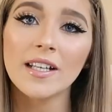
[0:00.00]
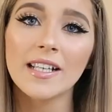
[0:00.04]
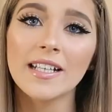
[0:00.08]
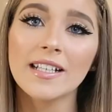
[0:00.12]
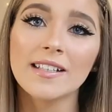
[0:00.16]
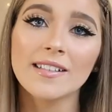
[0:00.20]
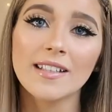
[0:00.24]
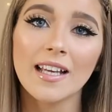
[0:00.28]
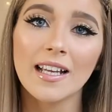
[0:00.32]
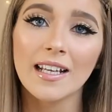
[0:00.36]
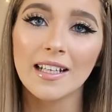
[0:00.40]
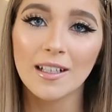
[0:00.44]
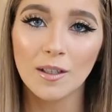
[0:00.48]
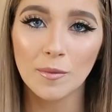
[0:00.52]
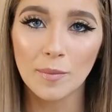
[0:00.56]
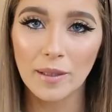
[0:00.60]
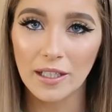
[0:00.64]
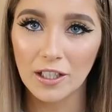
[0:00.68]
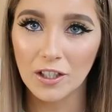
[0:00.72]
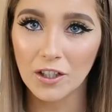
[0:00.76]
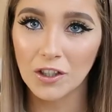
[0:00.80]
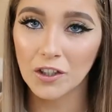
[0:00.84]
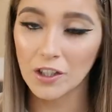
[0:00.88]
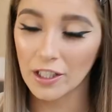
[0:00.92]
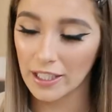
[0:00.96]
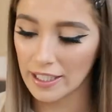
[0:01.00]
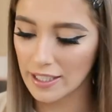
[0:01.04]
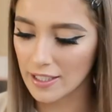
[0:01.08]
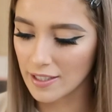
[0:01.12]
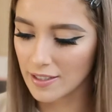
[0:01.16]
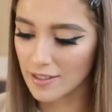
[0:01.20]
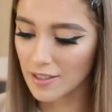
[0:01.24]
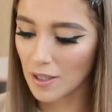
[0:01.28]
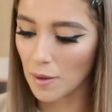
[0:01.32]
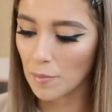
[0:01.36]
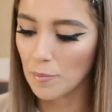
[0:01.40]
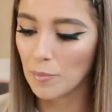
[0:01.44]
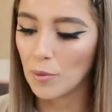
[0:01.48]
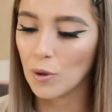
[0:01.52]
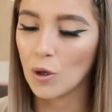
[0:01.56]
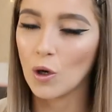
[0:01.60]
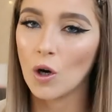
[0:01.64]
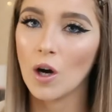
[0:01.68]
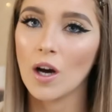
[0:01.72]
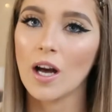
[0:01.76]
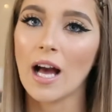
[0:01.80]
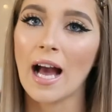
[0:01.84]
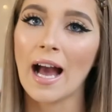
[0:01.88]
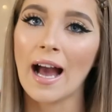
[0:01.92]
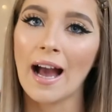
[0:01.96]
is a little bit creased,
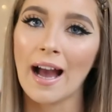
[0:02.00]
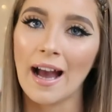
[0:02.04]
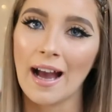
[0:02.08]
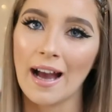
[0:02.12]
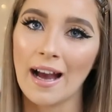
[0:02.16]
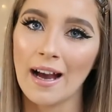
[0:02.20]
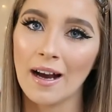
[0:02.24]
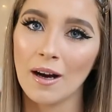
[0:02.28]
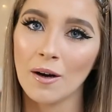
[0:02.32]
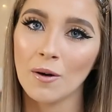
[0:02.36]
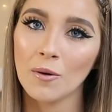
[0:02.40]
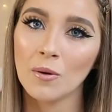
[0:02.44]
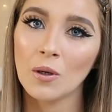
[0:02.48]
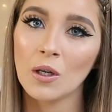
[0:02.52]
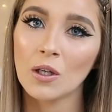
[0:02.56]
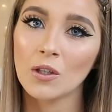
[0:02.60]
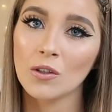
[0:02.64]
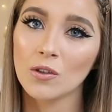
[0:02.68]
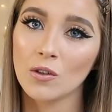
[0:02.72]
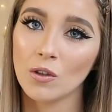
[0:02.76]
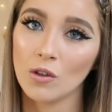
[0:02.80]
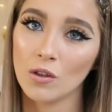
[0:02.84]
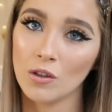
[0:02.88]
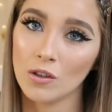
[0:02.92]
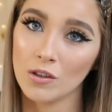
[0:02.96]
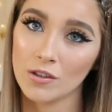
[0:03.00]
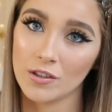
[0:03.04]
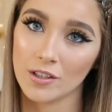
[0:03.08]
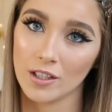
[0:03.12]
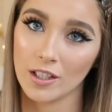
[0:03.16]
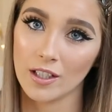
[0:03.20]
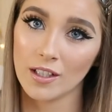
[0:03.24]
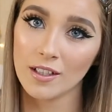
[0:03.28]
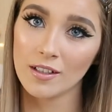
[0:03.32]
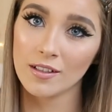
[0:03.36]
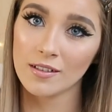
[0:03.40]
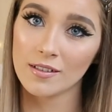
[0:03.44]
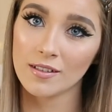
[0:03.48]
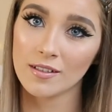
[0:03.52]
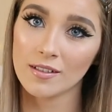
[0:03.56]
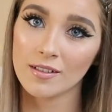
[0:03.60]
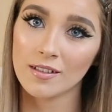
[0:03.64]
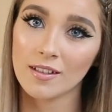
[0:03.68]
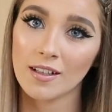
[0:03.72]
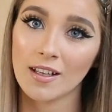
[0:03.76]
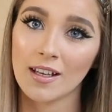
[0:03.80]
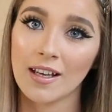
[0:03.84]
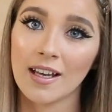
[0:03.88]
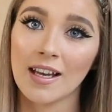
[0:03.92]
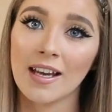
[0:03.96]
but how gorgeous
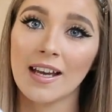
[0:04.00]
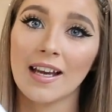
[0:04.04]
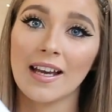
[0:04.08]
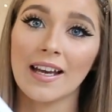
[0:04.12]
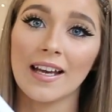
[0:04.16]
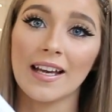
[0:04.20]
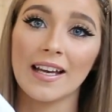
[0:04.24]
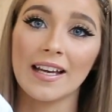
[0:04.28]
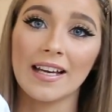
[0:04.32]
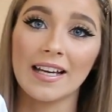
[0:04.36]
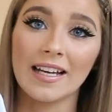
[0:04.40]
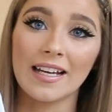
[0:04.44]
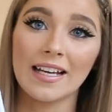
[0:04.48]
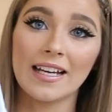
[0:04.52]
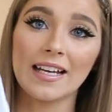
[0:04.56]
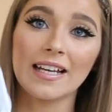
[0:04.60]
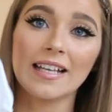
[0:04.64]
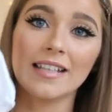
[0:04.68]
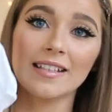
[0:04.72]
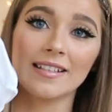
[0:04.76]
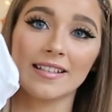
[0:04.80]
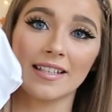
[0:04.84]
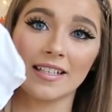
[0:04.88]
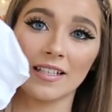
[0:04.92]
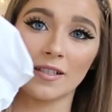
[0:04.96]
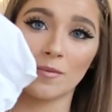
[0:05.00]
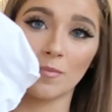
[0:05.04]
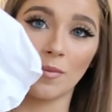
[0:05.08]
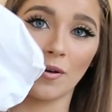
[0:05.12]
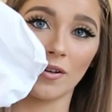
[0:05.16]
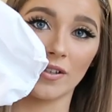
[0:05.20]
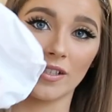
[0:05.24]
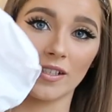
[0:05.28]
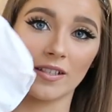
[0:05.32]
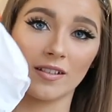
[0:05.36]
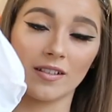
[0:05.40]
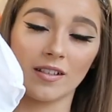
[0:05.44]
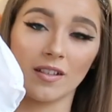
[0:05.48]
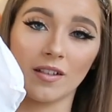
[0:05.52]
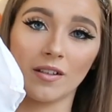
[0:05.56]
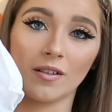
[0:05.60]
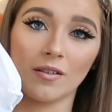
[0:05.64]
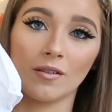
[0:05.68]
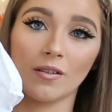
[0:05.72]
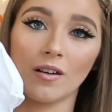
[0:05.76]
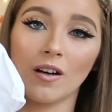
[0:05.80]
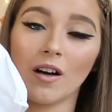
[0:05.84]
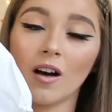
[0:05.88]
is this bodysuit?